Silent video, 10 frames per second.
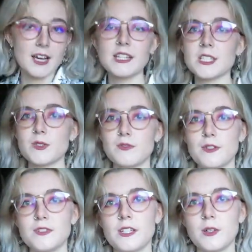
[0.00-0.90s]
And this was
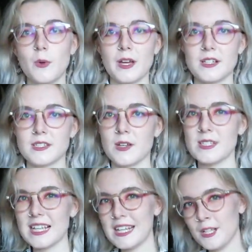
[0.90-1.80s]
15 quid, so
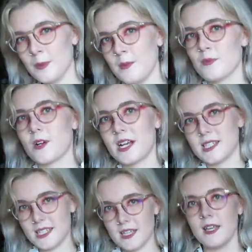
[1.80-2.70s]
it's a little bit
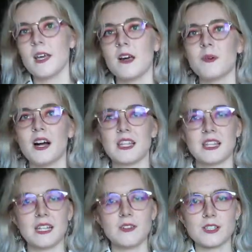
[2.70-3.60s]
pricey, but I
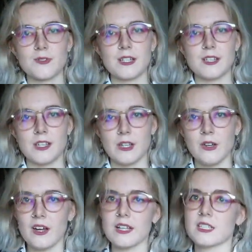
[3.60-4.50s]
think it looks really
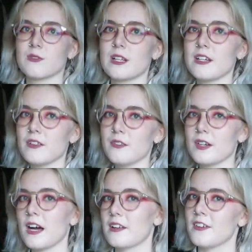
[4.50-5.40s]
cute and it's really good
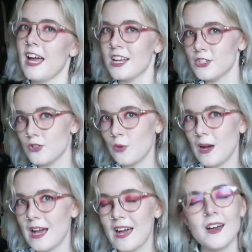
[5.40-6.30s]
for kind of casual
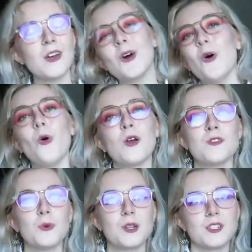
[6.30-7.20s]
wear. Or
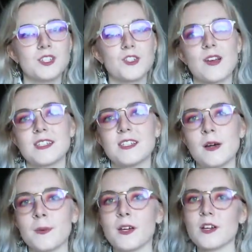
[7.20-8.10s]
if you wanted to dress it
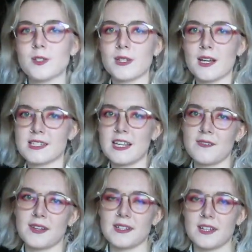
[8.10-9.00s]
up and go to a nice
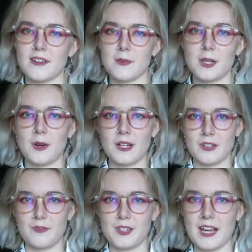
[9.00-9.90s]
evening dinner, it'd be quite
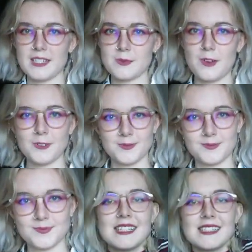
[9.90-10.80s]
good for that as well.
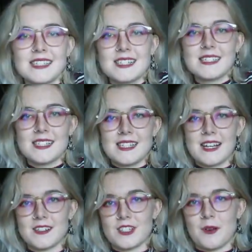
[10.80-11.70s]
This is the
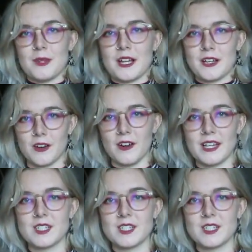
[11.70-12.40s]
second top that I got.